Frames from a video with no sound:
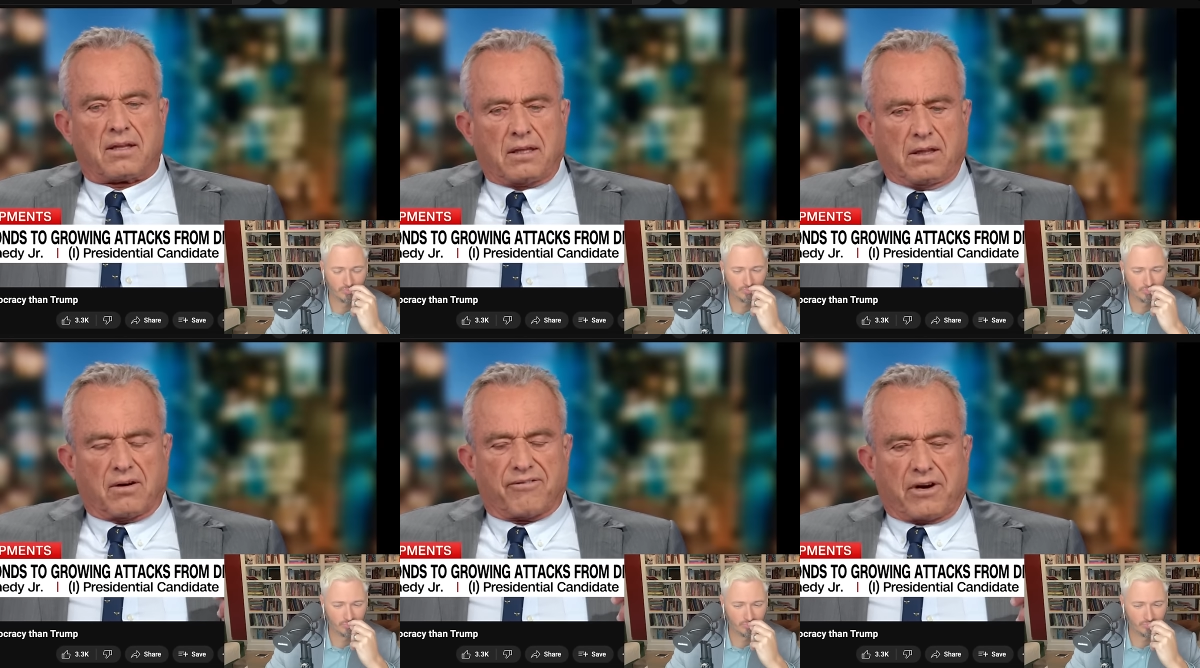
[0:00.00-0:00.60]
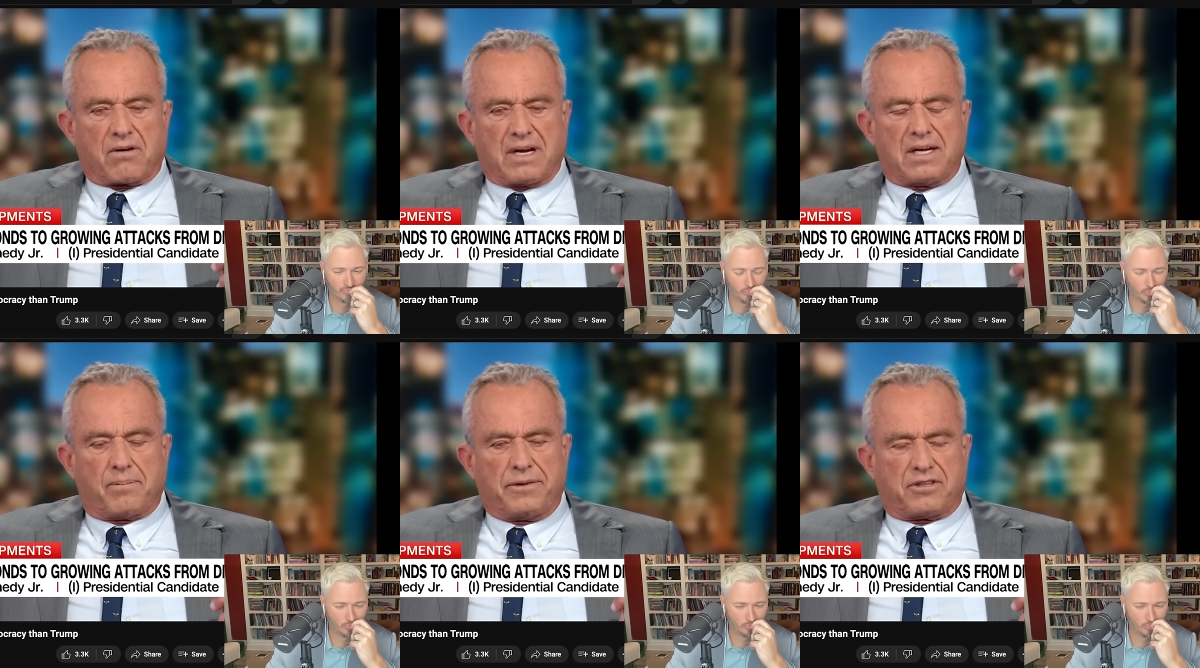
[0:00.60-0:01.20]
Speaker 1: they're
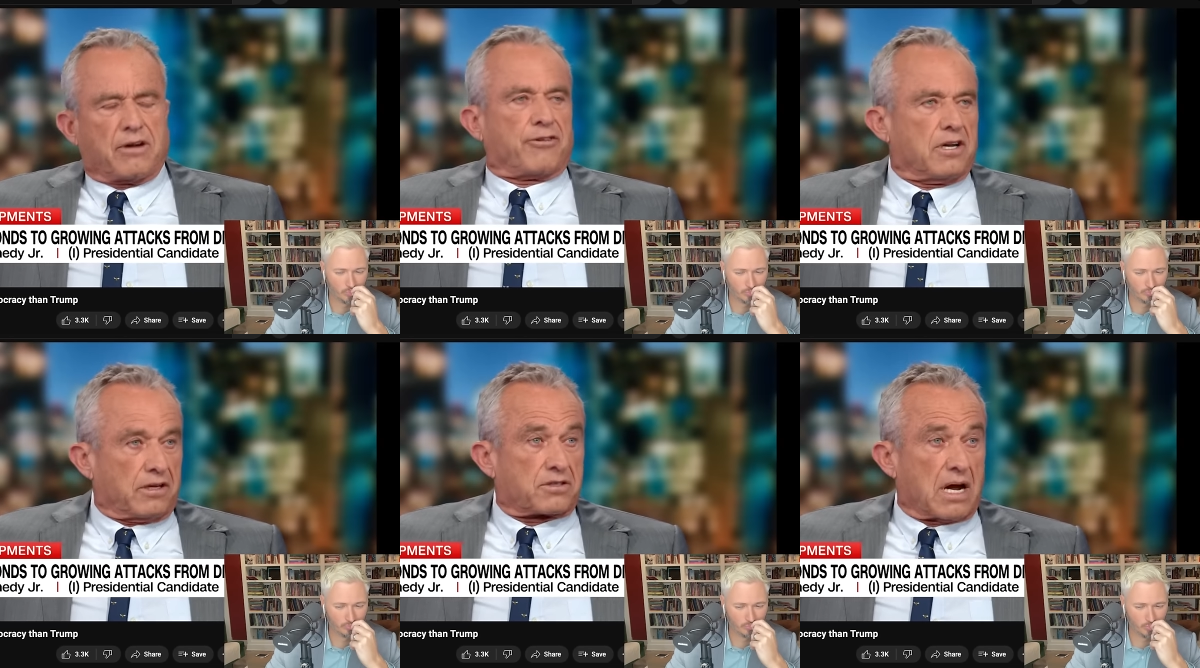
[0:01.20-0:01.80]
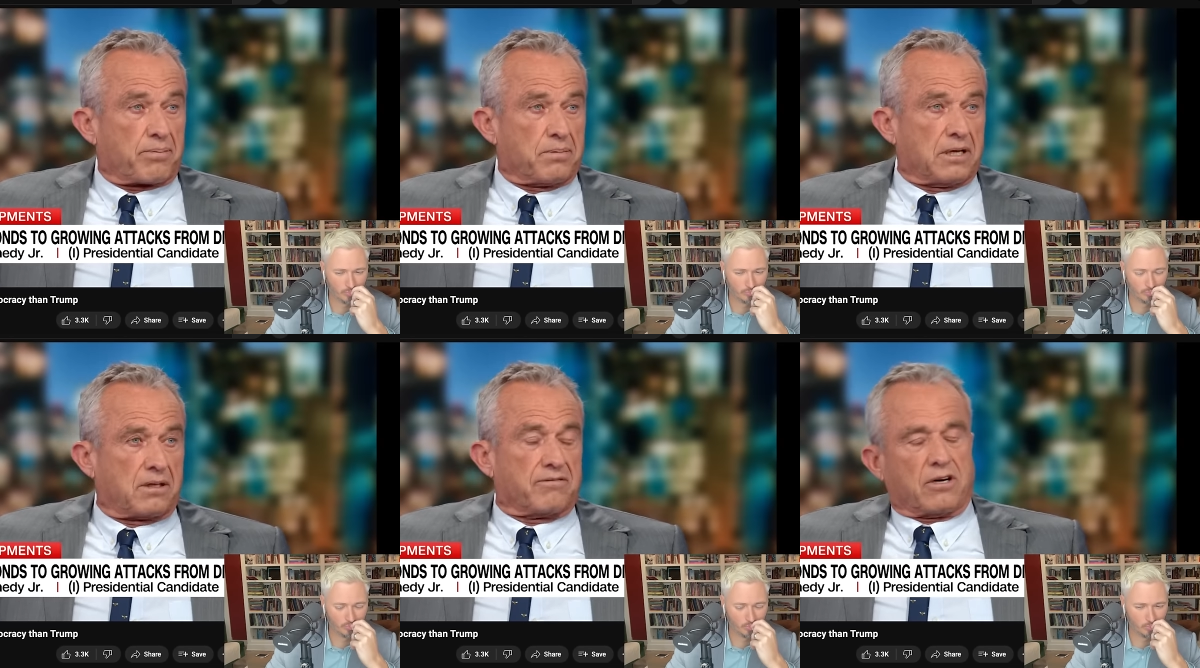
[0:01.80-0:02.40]
very different in their
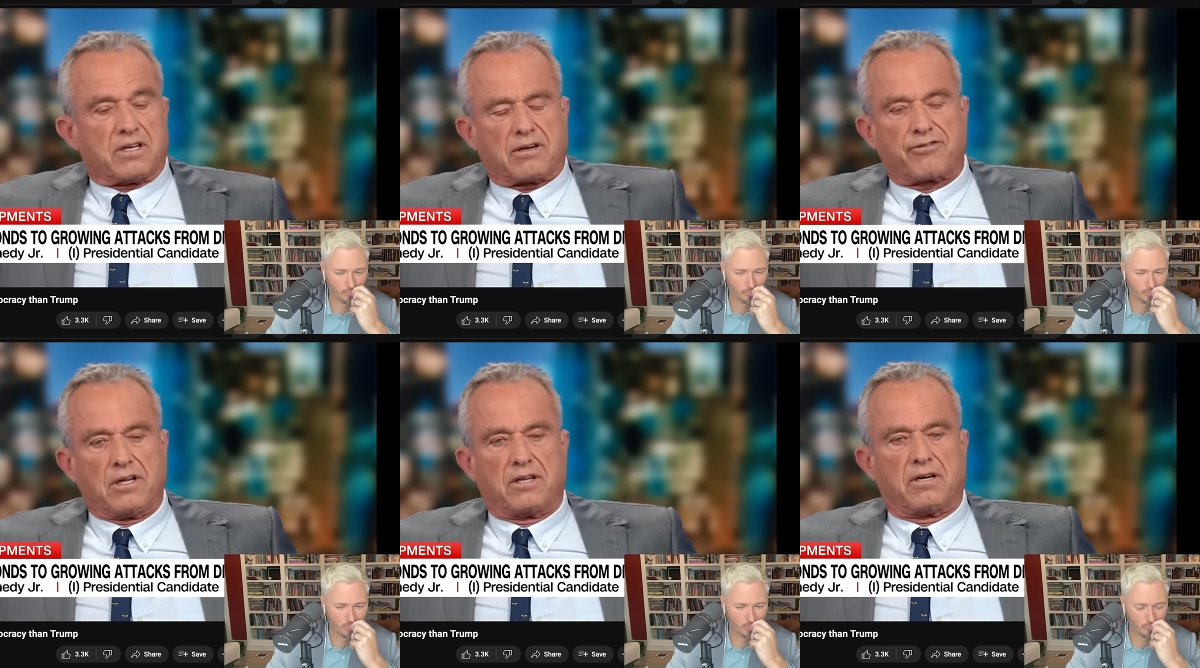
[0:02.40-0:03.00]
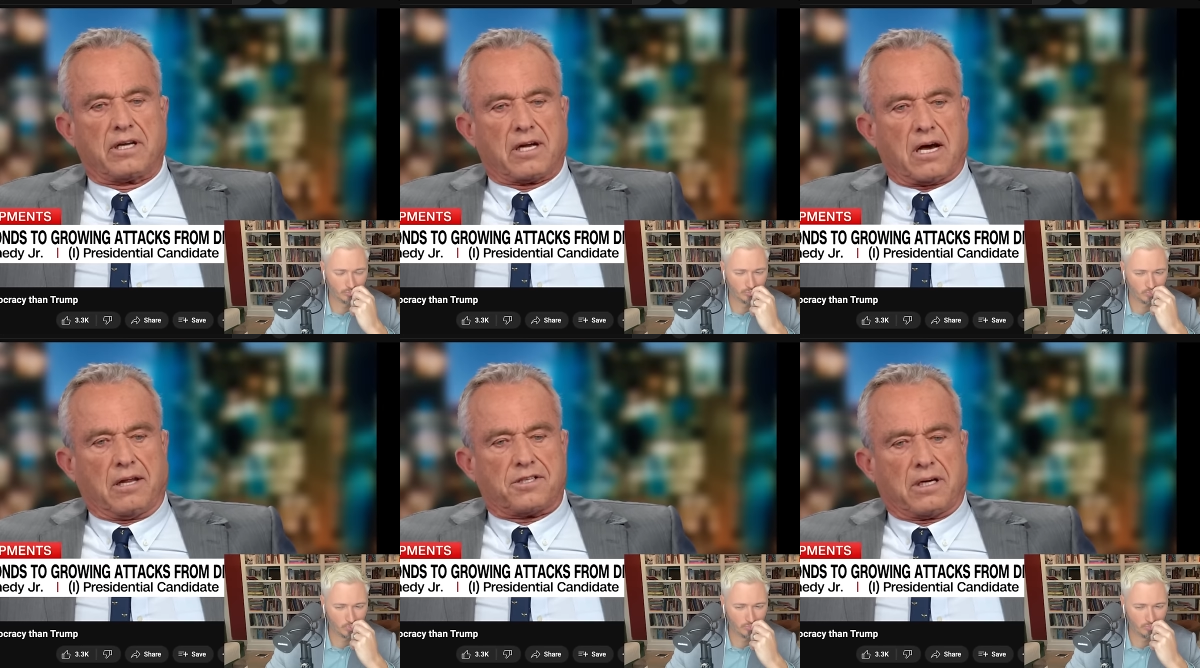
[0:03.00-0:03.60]
temperament. They're very different in their
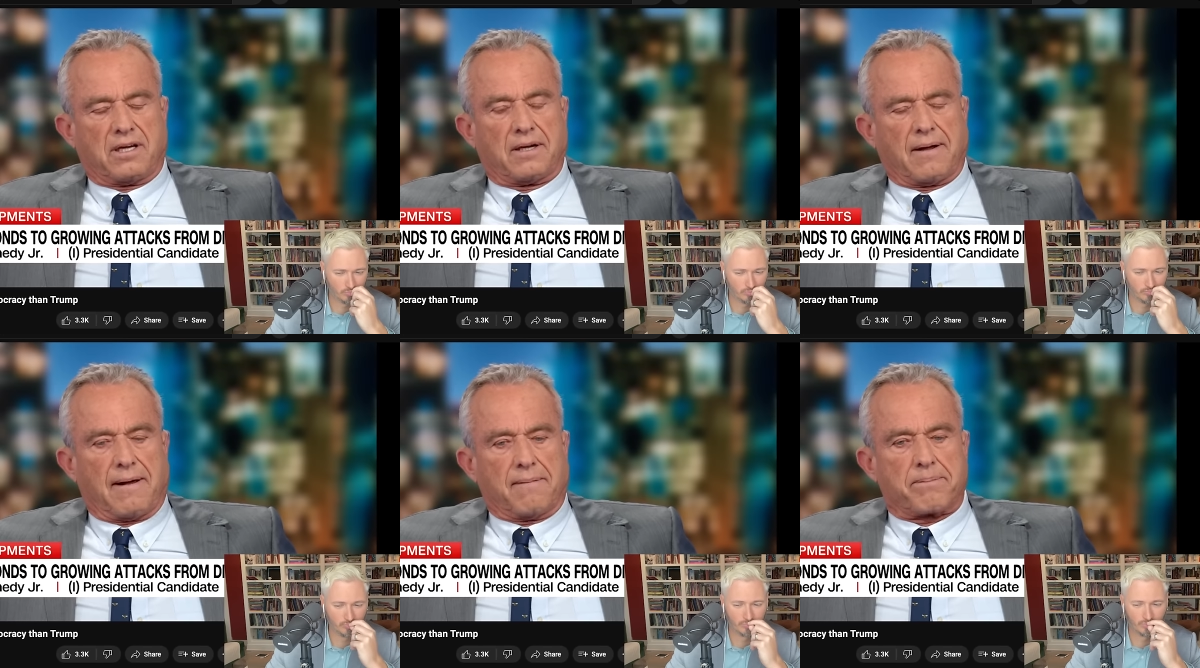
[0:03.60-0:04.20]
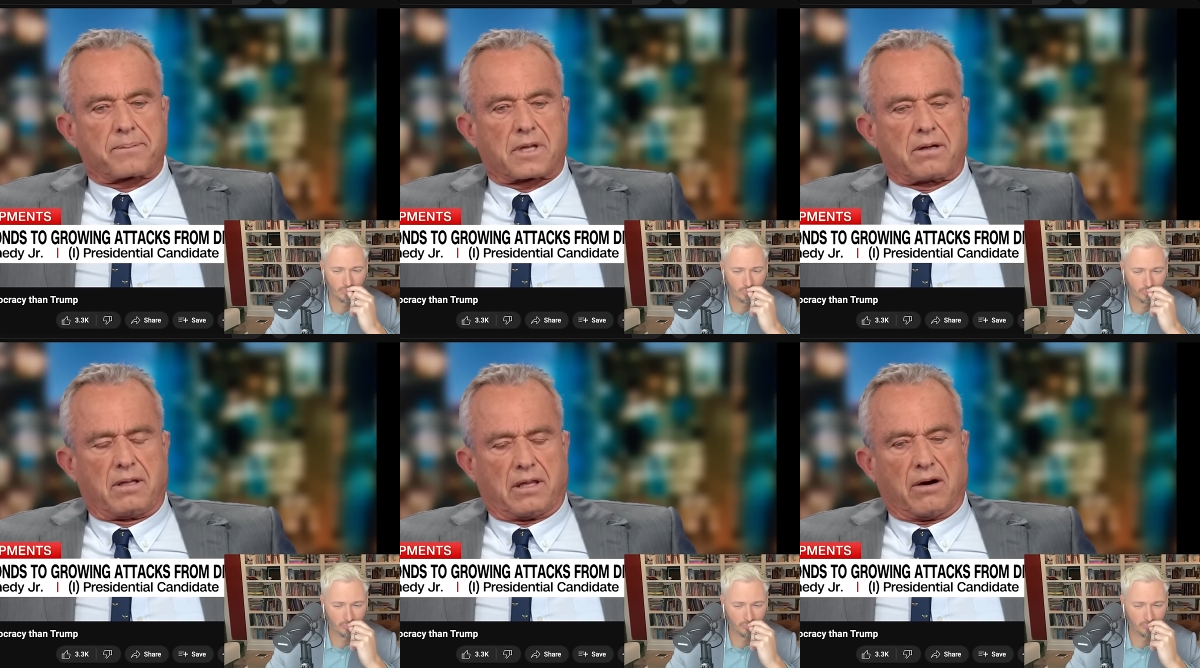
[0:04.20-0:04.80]
ideology um,
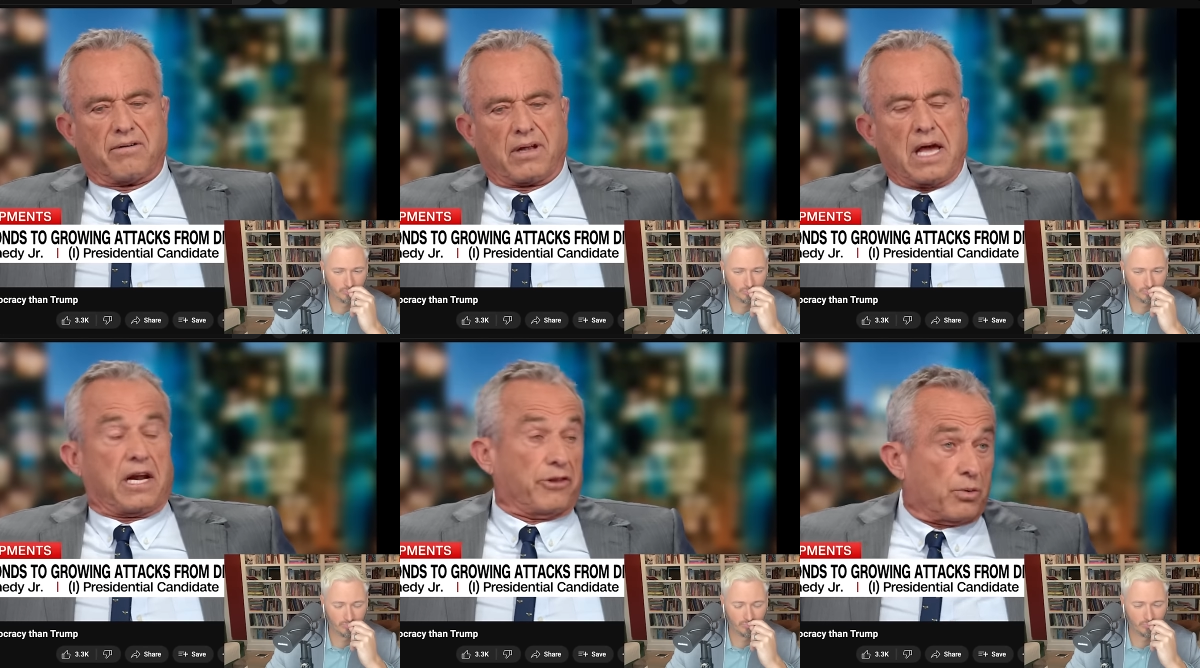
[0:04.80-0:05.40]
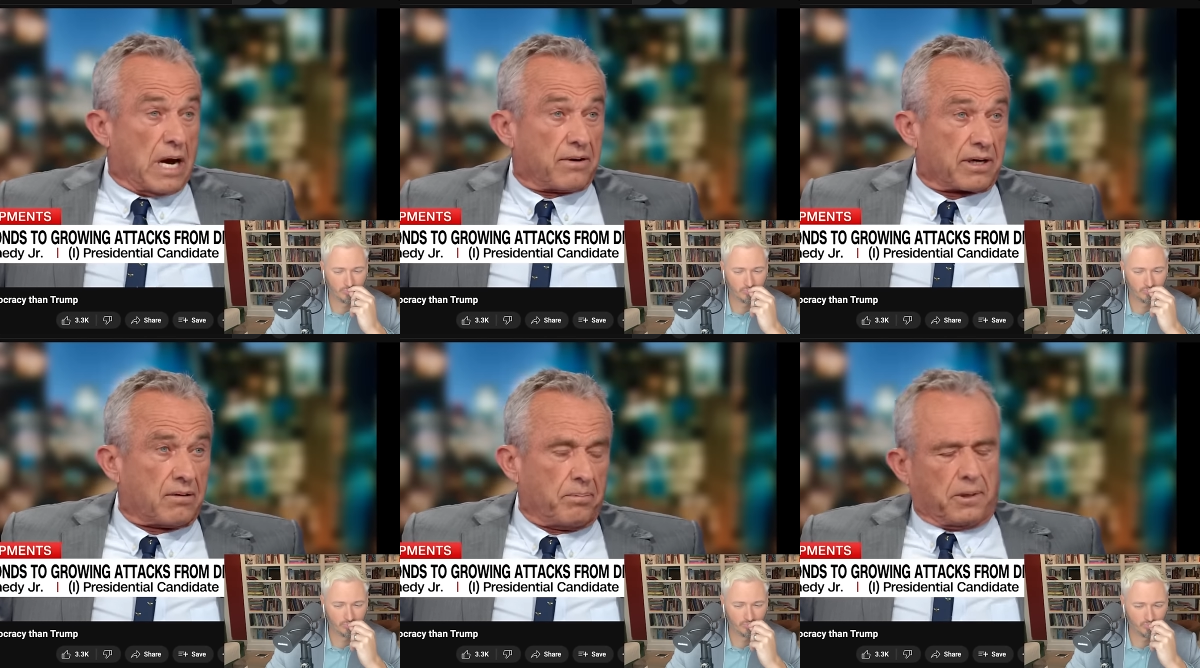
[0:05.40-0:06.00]
they're, and in their rhetoric.